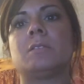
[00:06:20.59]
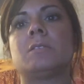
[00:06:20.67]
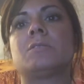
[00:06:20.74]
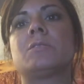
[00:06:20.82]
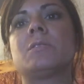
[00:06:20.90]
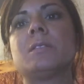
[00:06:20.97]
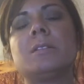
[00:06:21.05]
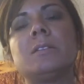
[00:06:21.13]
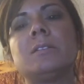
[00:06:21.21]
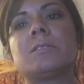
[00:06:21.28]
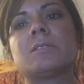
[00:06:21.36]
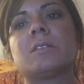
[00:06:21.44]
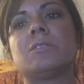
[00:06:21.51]
Start any
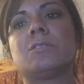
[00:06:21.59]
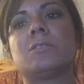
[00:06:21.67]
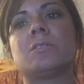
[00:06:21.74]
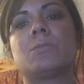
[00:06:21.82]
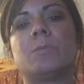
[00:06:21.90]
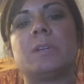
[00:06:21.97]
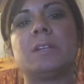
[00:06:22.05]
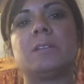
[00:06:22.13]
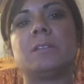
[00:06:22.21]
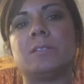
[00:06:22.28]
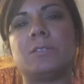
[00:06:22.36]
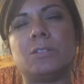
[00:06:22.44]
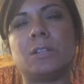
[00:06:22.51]
discussion of quitting
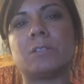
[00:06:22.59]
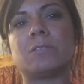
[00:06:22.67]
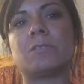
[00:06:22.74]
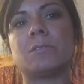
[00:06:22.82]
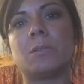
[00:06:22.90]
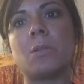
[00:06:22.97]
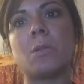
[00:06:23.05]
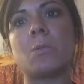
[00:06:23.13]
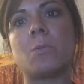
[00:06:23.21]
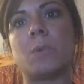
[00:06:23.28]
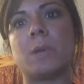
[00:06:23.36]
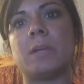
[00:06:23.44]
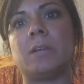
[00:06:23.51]
in a gentle
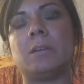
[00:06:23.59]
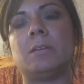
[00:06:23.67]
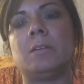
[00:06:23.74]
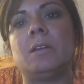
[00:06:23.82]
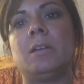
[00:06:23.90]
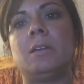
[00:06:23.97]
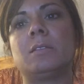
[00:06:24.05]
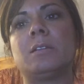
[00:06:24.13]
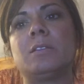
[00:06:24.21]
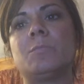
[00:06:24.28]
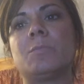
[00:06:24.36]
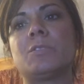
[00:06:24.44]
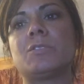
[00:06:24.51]
way and
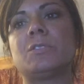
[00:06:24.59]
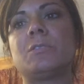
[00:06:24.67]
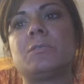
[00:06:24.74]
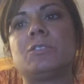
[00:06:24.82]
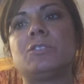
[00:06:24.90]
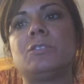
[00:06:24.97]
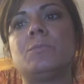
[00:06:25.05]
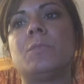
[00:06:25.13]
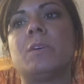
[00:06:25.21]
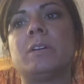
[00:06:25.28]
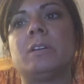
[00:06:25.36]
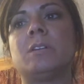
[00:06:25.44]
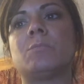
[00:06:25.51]
let the person know that you
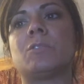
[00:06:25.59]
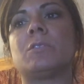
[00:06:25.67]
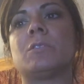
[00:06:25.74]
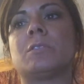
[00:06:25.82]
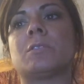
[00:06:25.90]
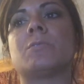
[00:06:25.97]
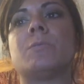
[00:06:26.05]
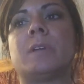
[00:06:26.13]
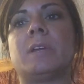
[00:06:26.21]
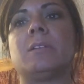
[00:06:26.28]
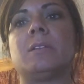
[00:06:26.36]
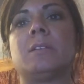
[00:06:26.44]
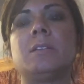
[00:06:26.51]
want him or her to
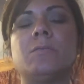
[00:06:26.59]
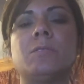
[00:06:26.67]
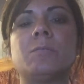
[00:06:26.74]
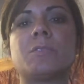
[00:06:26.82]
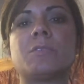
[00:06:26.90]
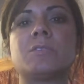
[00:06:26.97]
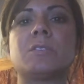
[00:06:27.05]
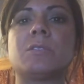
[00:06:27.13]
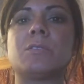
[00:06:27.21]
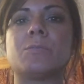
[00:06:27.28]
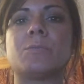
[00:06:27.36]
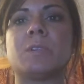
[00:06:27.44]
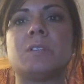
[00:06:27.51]
quit, and give the person
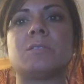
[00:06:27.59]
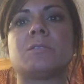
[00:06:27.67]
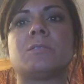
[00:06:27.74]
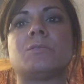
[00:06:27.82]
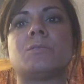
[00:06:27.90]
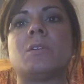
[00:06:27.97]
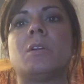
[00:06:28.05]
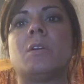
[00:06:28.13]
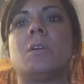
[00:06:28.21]
the reasons